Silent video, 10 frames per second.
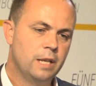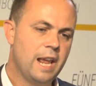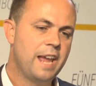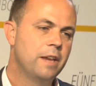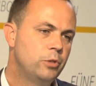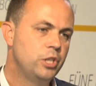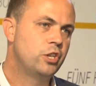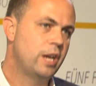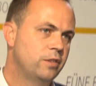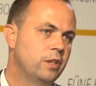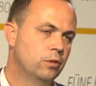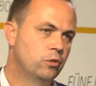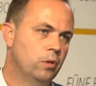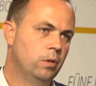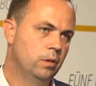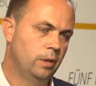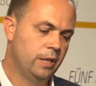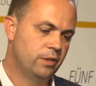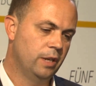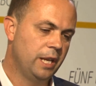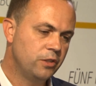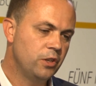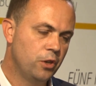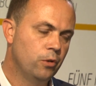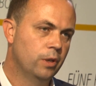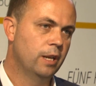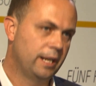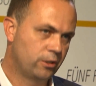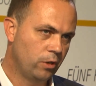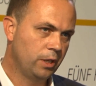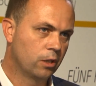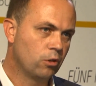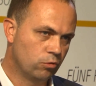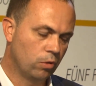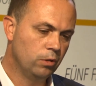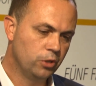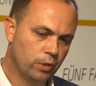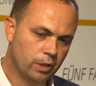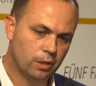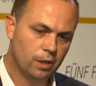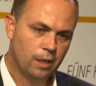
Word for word: The AMG chassis control is an ECU, an electronic control unit